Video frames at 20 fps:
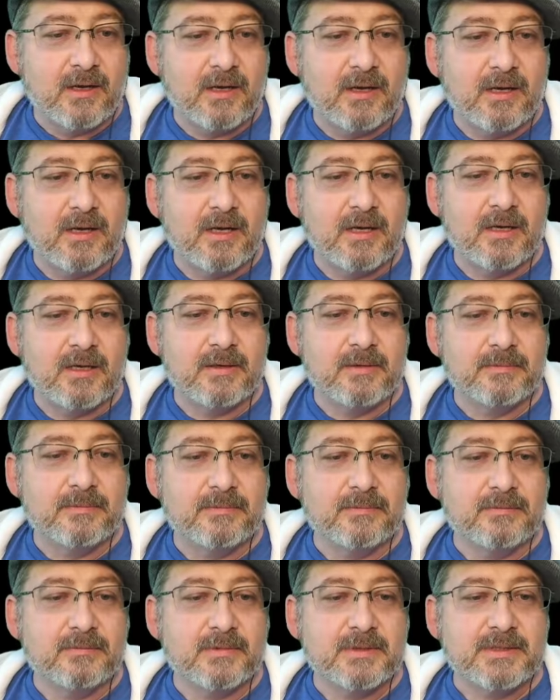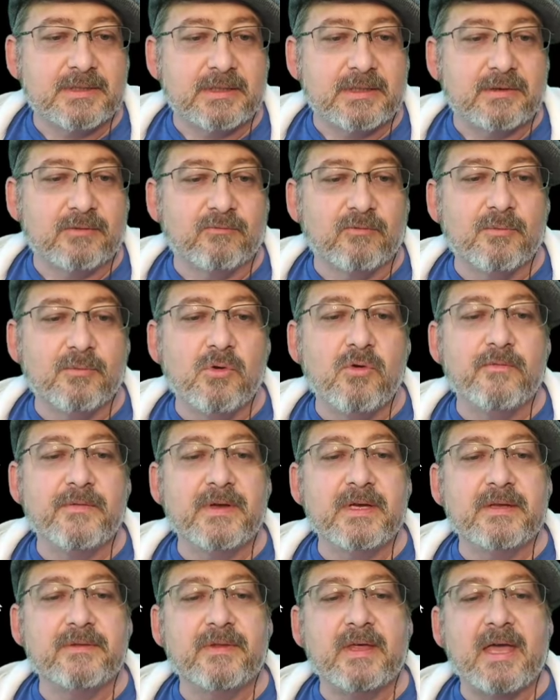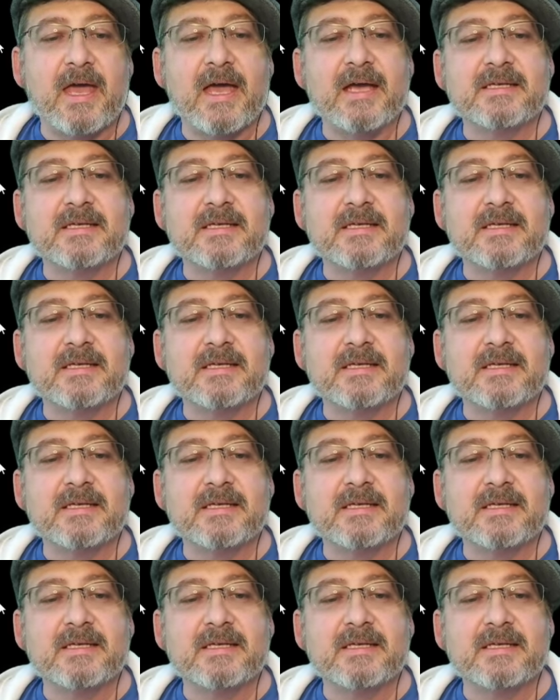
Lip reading: Let's see. Removing the